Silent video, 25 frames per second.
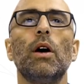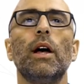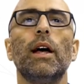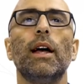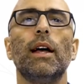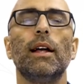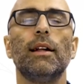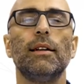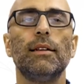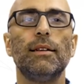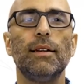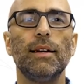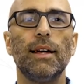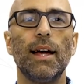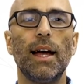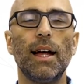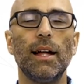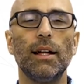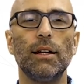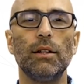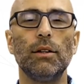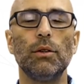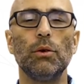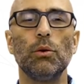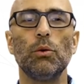In the
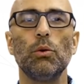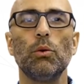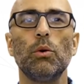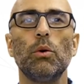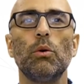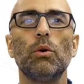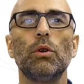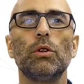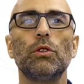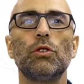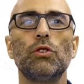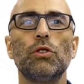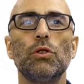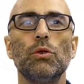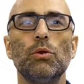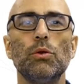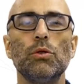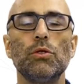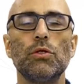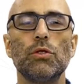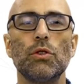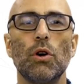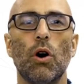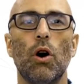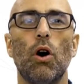end, we will
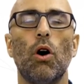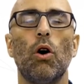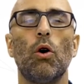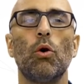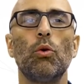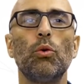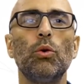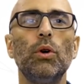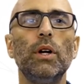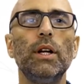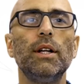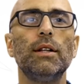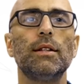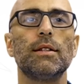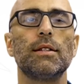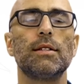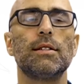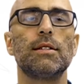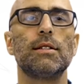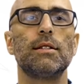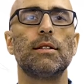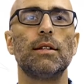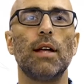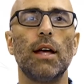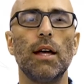choose only the
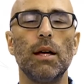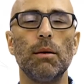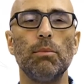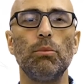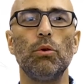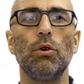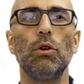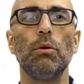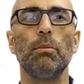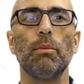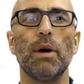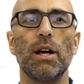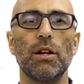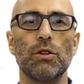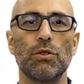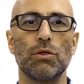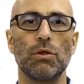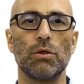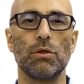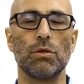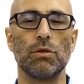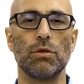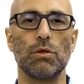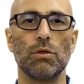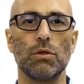stable
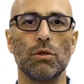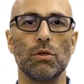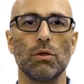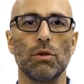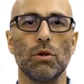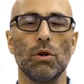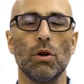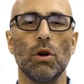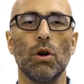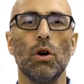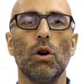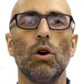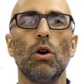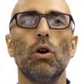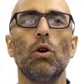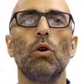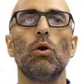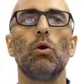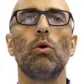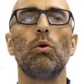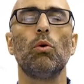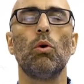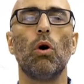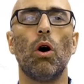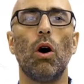measures
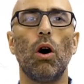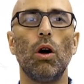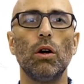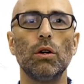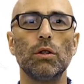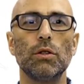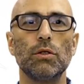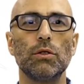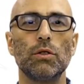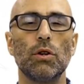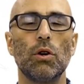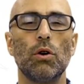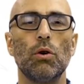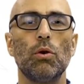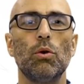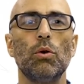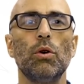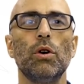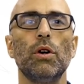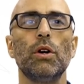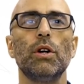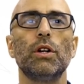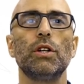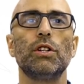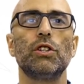who also
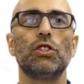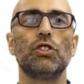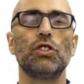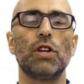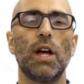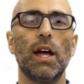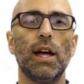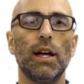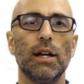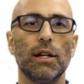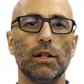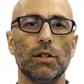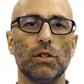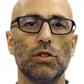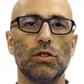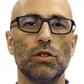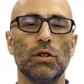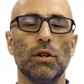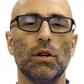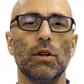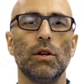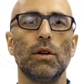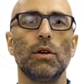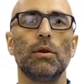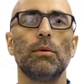change
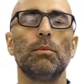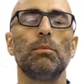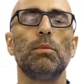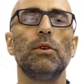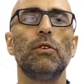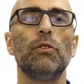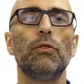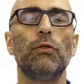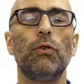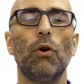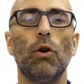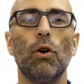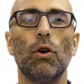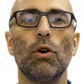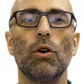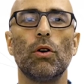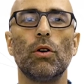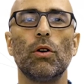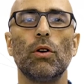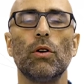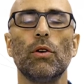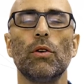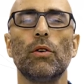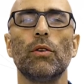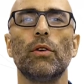before
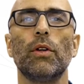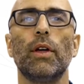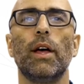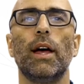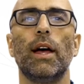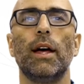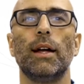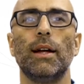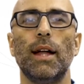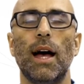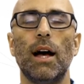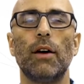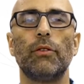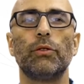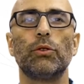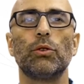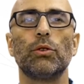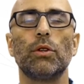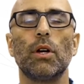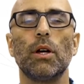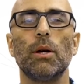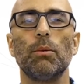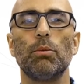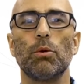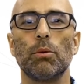and after the
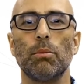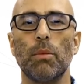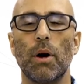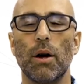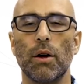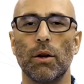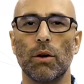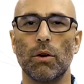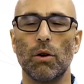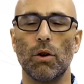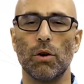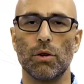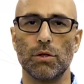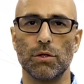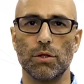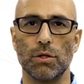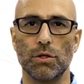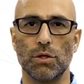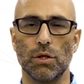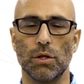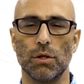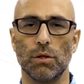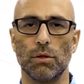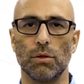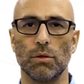hyperbaric
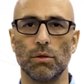oxygen.